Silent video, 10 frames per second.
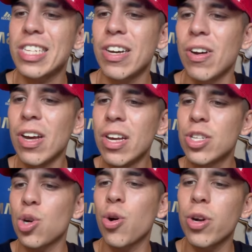out.
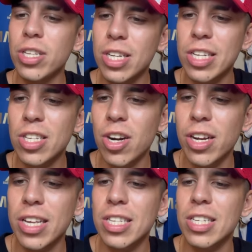So according to Nizar
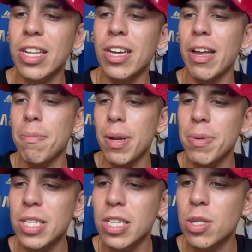Kinsella and
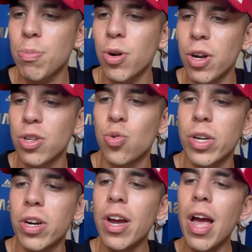BBC Sport on
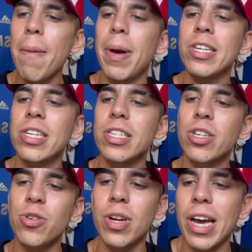Twitter,
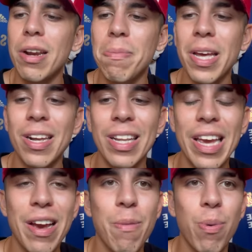Manchester United made a
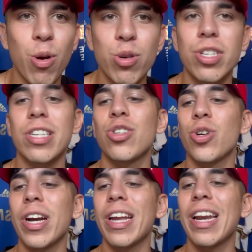late approach to
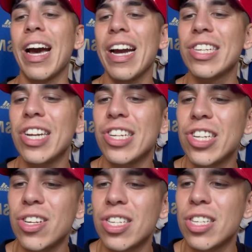try and hijack
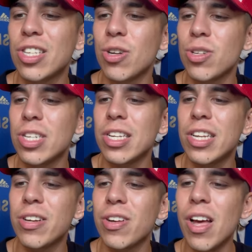Chelsea's Tosin
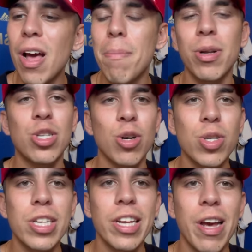deal, but
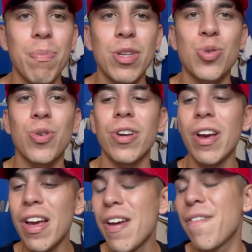Tosin kept his word.
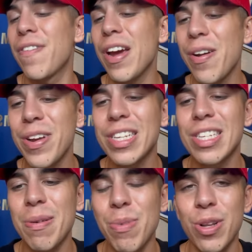Very
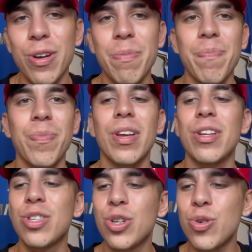similar
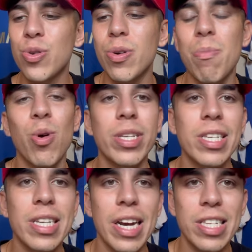to
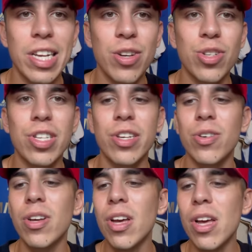Moises Caicedo's
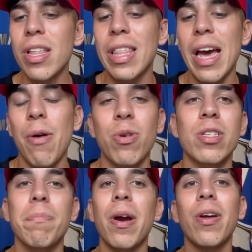deal that was
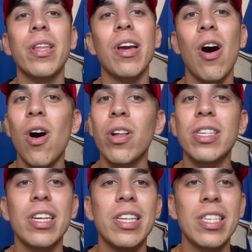apparently all
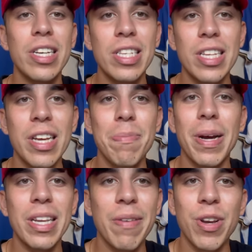done and dusted
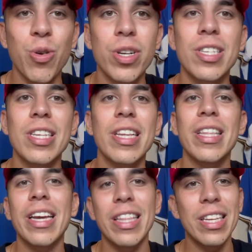by David Ornstein.
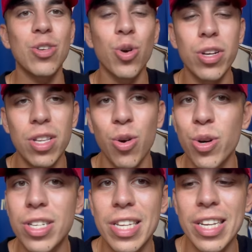They hit the
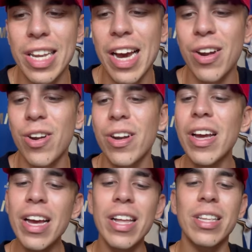Ornstein dagger.
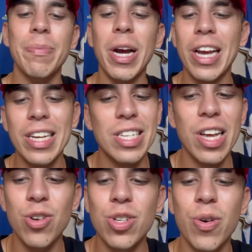
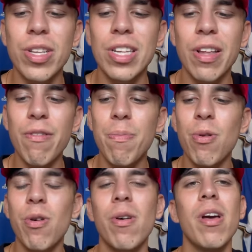Caicedo's going to
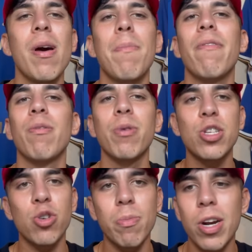Liverpool, but
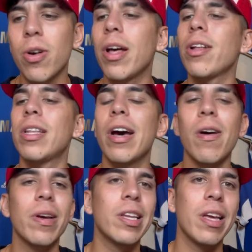Fabrizio Romano held
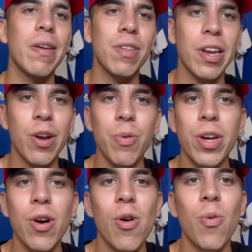out. He gave the here we
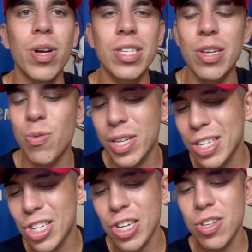go once he went
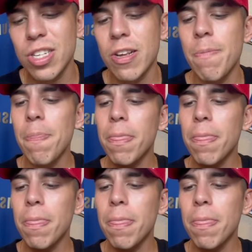to Chelsea.